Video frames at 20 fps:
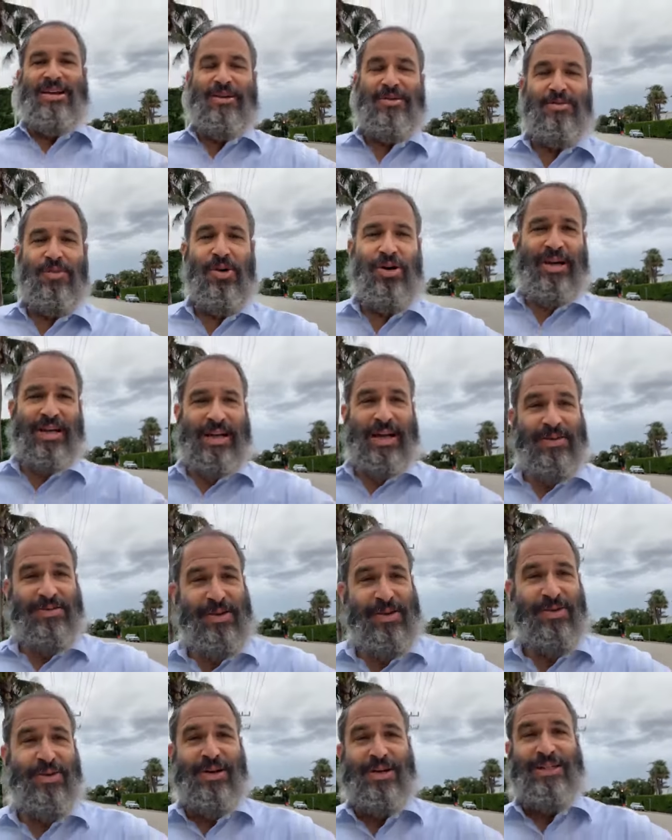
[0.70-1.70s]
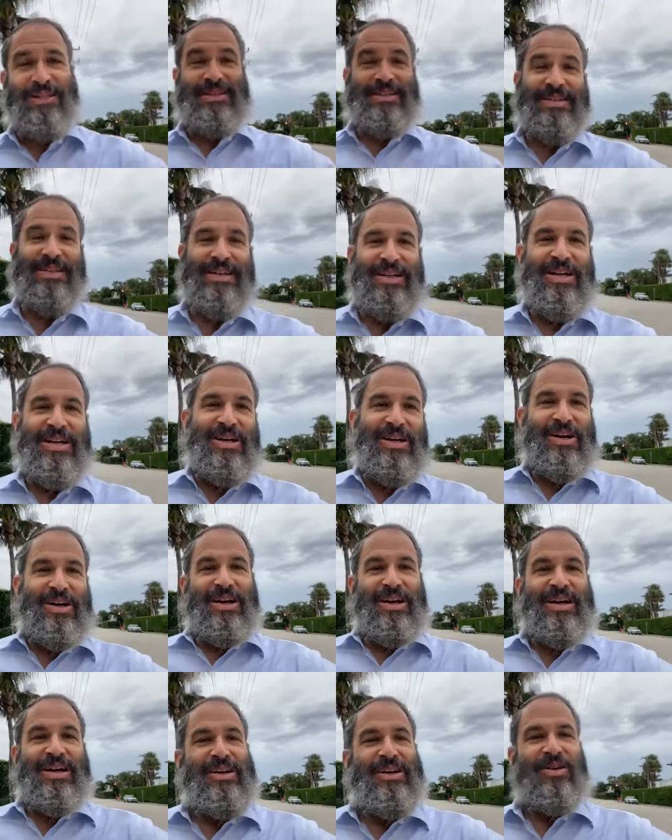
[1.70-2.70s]
Good morning, everyone.
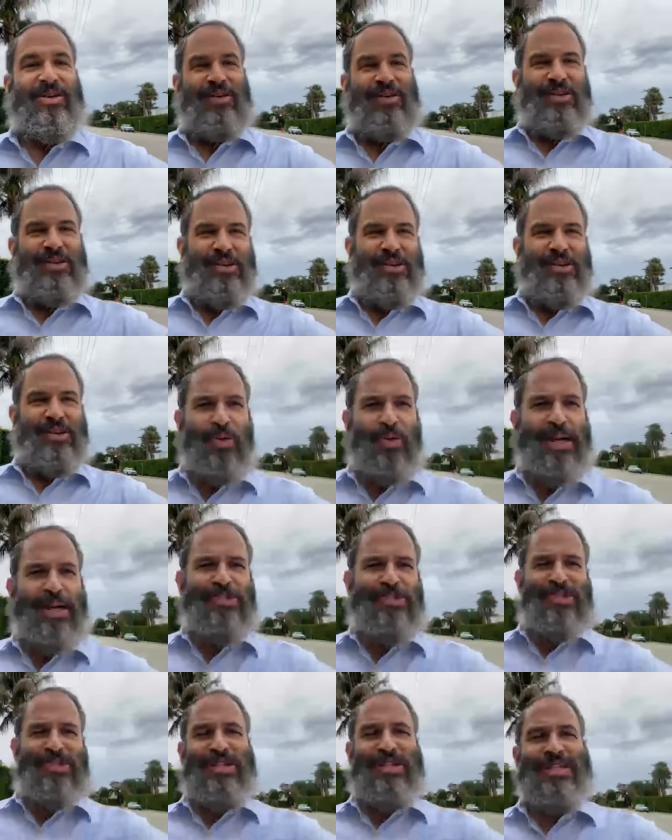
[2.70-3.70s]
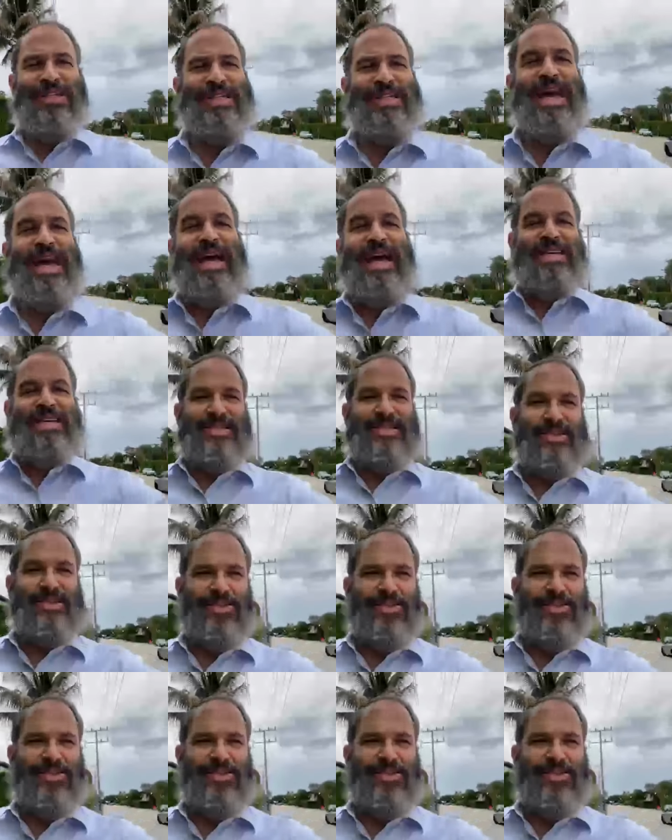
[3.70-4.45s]
The question is asked,